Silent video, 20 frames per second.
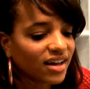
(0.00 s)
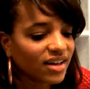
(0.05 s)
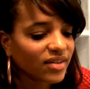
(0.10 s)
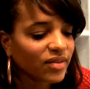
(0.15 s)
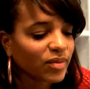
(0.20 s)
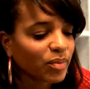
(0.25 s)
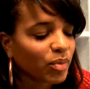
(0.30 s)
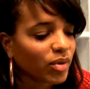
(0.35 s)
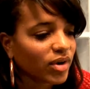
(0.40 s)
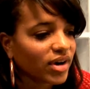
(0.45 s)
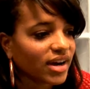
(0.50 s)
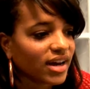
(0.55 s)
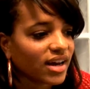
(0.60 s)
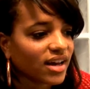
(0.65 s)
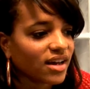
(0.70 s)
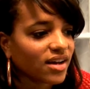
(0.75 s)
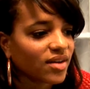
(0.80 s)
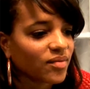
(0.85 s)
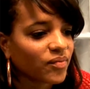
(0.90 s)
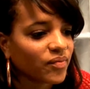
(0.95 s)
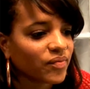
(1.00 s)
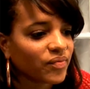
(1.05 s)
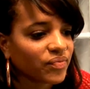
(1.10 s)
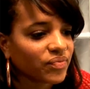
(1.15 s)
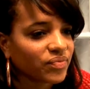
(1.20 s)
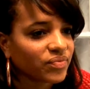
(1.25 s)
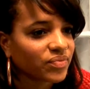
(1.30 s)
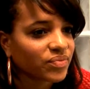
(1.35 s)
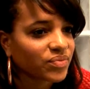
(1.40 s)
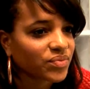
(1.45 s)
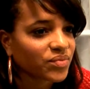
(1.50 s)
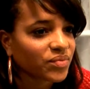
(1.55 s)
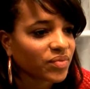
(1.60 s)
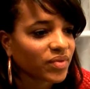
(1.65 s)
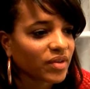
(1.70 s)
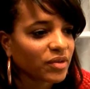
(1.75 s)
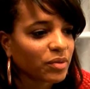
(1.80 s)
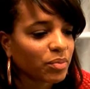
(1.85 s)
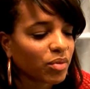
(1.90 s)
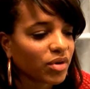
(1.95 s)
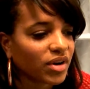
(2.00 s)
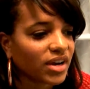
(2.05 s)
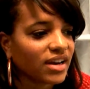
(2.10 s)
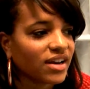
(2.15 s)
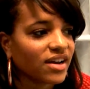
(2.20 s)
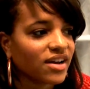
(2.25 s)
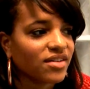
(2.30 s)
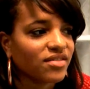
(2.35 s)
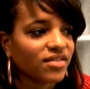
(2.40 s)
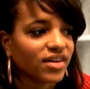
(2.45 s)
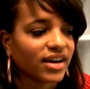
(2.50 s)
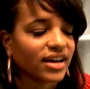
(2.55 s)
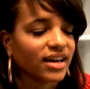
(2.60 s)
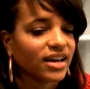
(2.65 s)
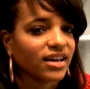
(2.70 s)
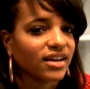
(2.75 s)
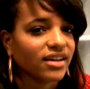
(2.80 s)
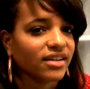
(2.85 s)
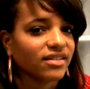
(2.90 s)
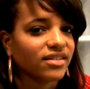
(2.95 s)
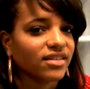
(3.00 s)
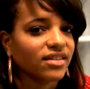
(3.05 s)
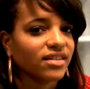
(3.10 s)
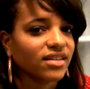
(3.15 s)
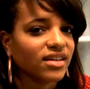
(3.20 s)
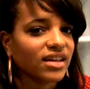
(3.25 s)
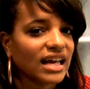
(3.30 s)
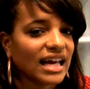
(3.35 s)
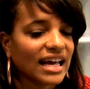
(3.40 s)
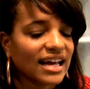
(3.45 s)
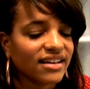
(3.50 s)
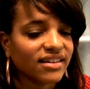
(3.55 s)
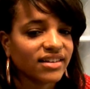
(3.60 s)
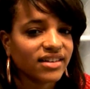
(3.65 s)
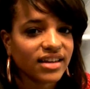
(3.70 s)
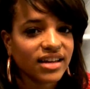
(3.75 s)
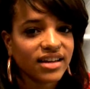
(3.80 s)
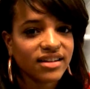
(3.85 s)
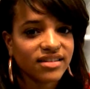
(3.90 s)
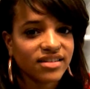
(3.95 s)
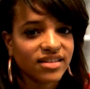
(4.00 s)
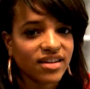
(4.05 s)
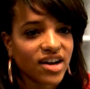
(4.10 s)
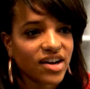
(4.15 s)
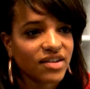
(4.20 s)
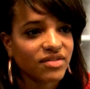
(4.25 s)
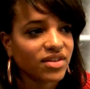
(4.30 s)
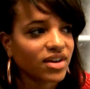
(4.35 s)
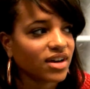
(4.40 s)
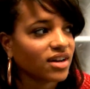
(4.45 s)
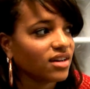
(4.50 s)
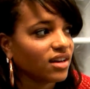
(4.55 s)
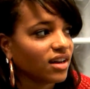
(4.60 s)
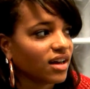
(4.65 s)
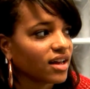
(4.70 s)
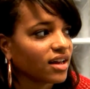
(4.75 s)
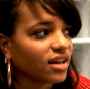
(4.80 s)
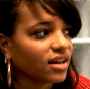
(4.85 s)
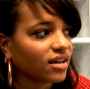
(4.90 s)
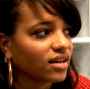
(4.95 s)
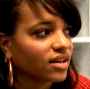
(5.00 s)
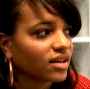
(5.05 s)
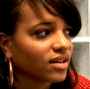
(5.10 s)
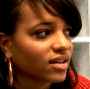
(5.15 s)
It's pretty nerve-wracking because it's scenes that I've done like